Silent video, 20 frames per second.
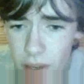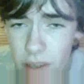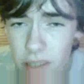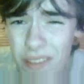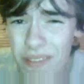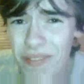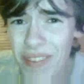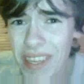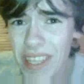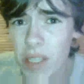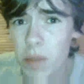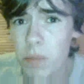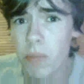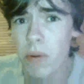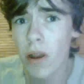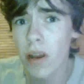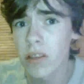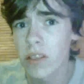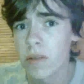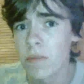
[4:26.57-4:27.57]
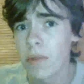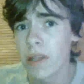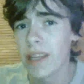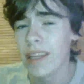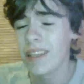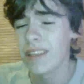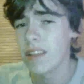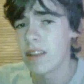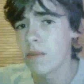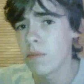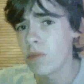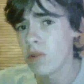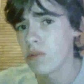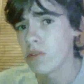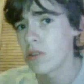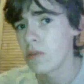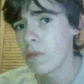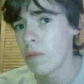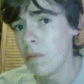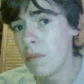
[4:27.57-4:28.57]
Arsene Wenger's possibly the
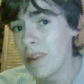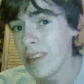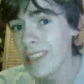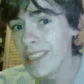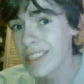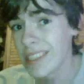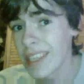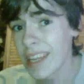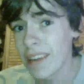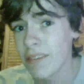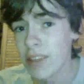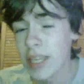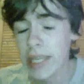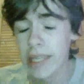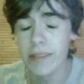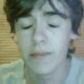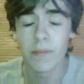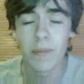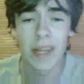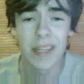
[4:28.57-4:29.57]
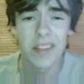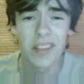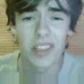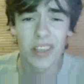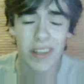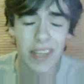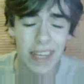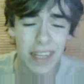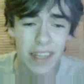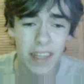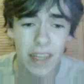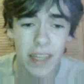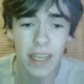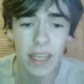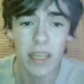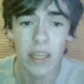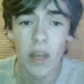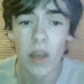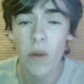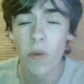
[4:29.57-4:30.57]
most money-savvy manager in the
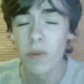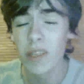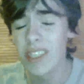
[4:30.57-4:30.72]
league,